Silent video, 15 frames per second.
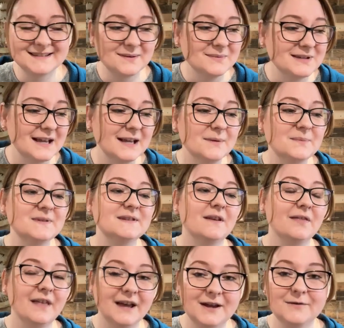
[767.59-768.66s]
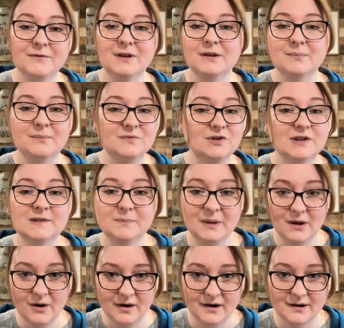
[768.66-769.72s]
Sometimes life can just
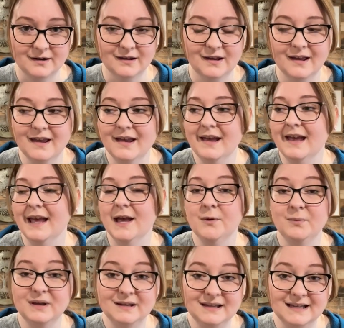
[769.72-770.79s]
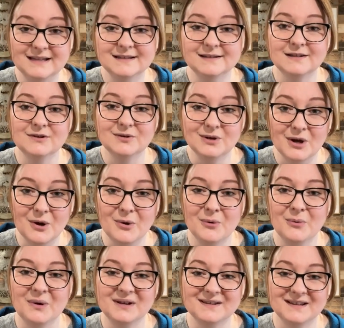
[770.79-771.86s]
be hard, and we need to know
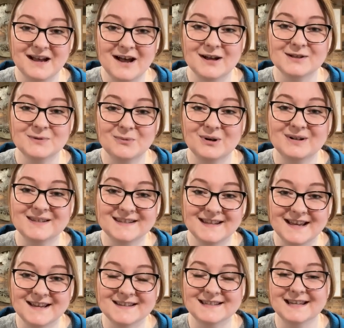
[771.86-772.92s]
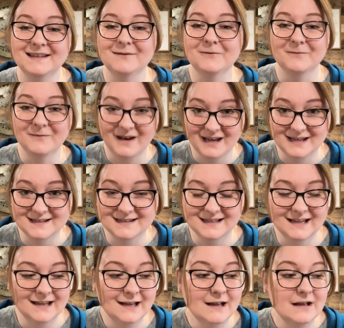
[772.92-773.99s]
what God's word says and fight.